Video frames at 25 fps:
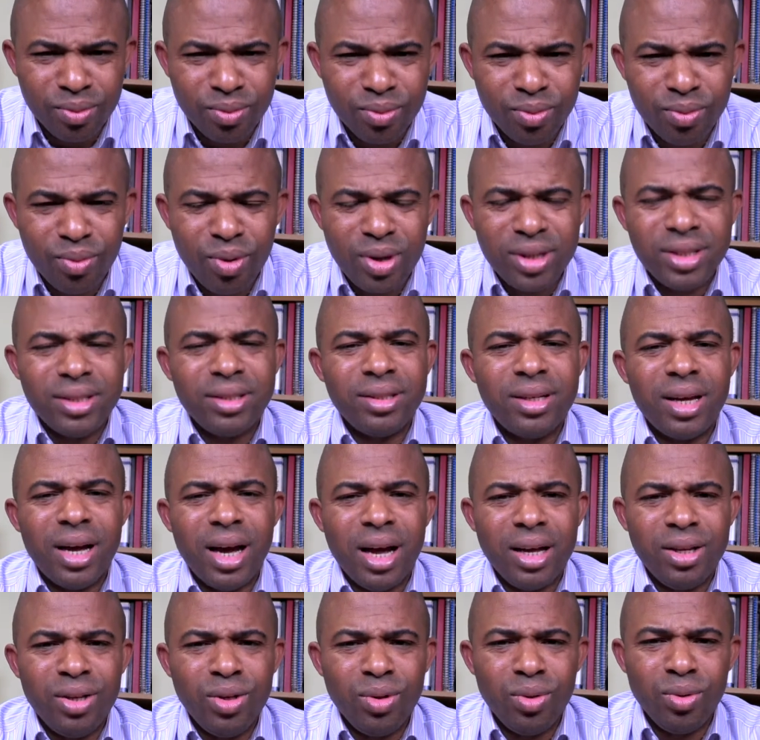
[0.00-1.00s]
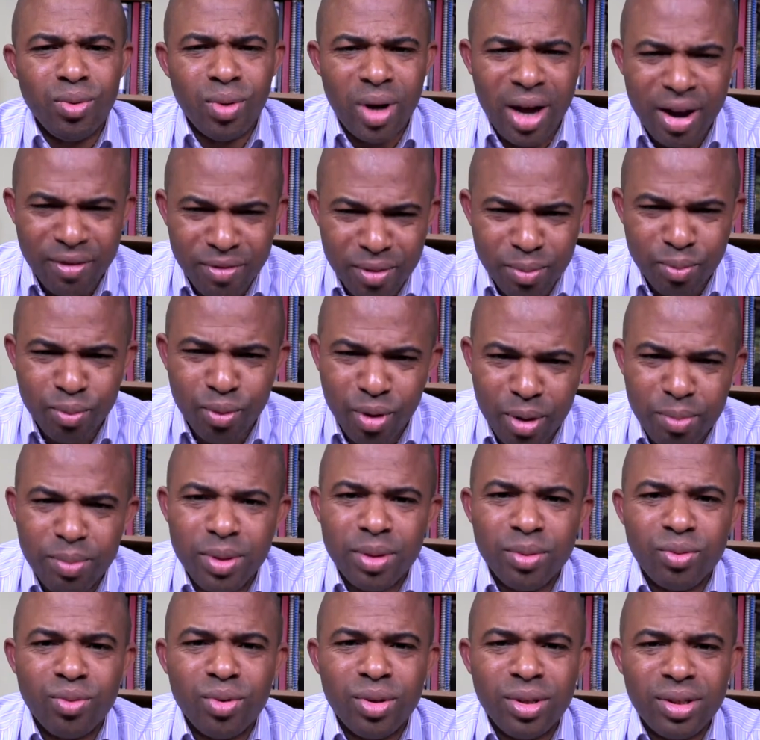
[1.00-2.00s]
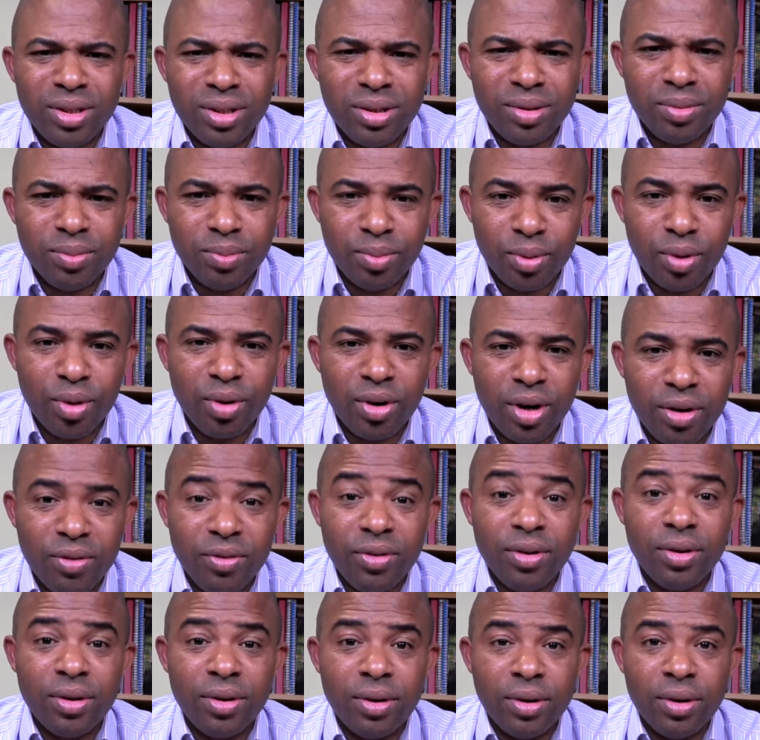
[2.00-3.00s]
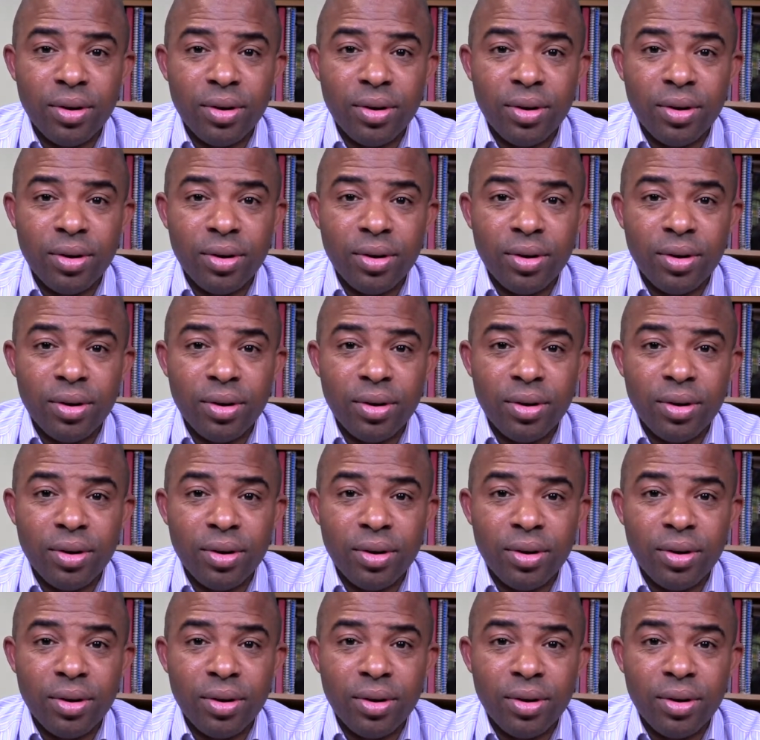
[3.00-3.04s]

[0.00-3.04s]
what are you having problems with pornography?